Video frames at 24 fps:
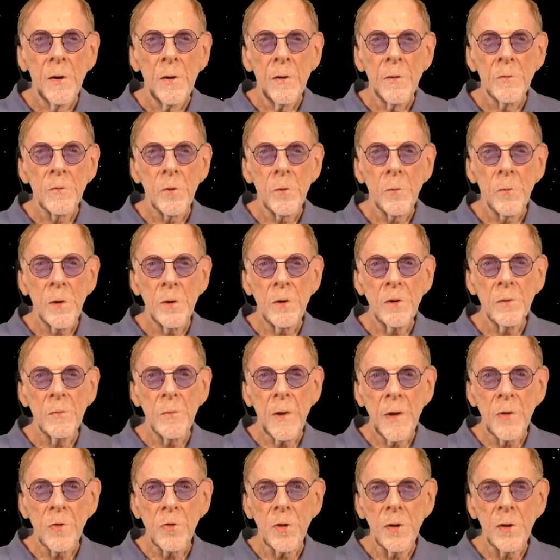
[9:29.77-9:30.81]
For one
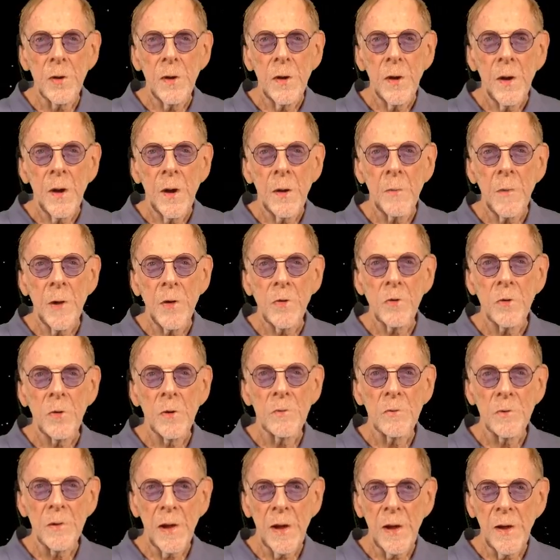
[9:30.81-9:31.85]
dimension, a measure
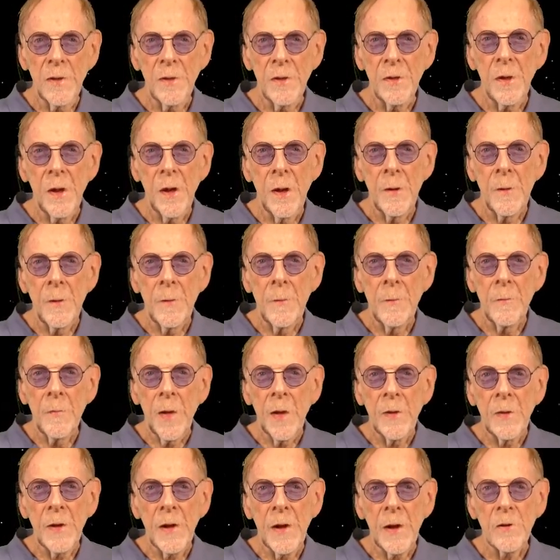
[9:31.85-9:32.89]
of length,
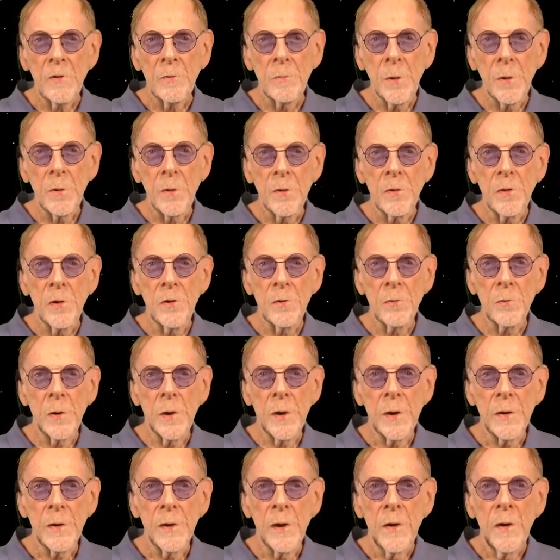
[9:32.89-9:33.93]
the exponent is
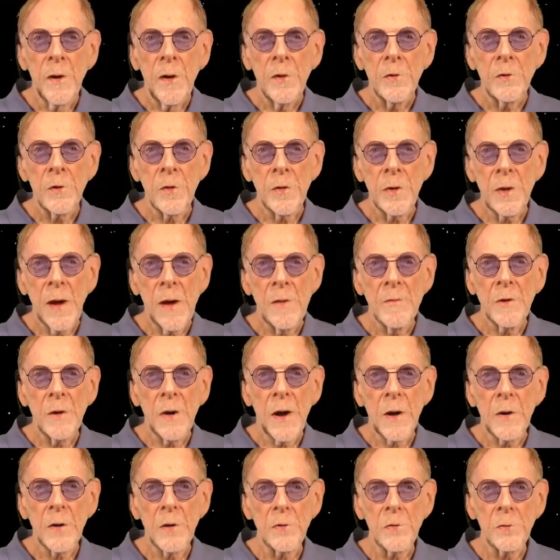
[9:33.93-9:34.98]
1, so the
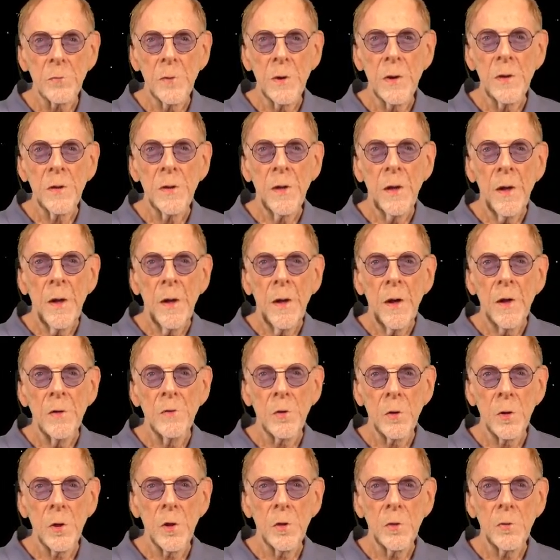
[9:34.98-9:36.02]
avocado's width
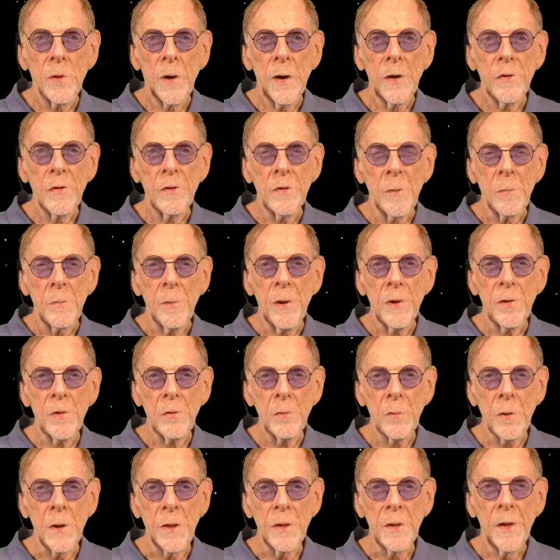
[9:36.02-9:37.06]
is only twice the
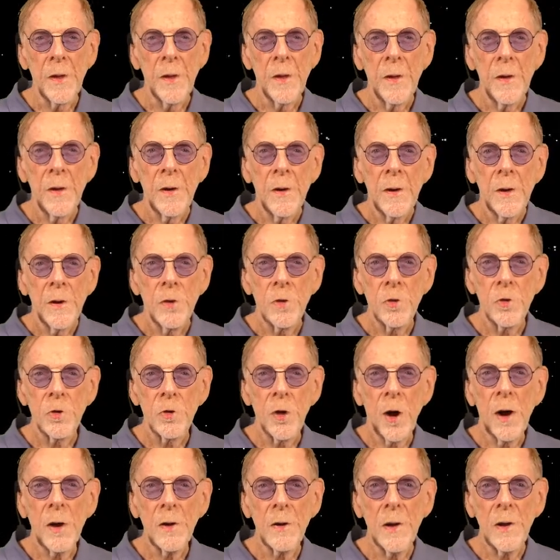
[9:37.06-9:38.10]
pit's width.
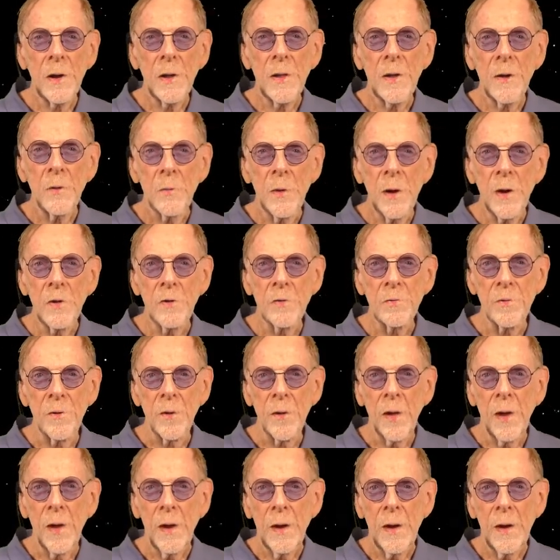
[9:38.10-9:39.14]
Shockingly
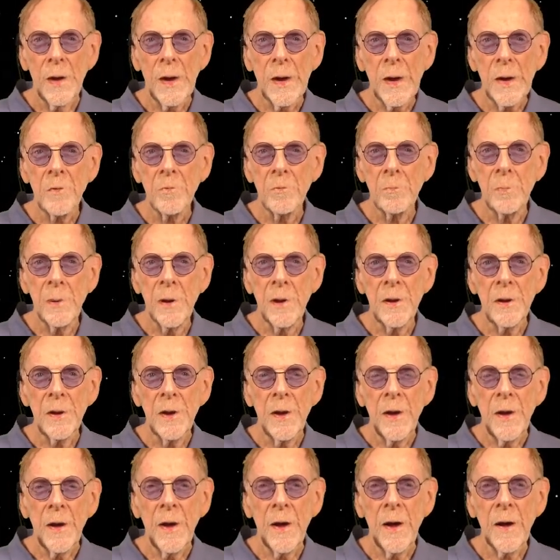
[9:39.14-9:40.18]
wasteful. Half pit,
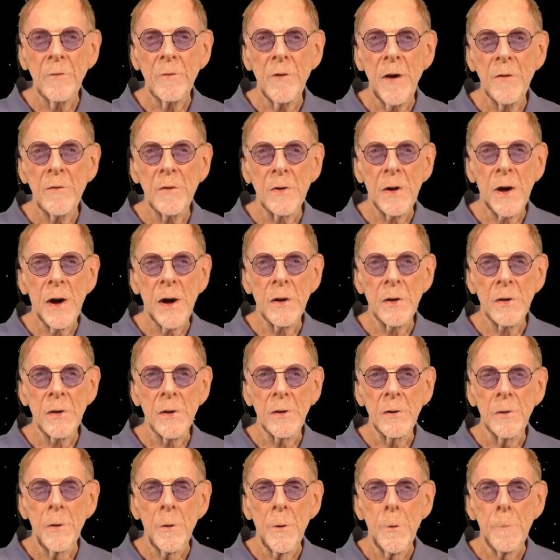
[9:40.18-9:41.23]
half
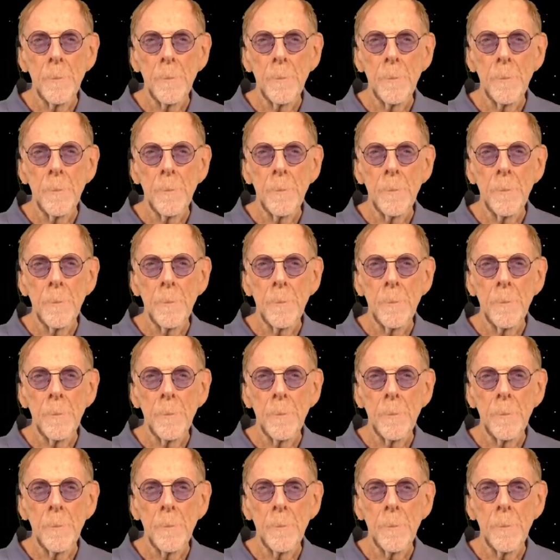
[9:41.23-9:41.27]
avocado.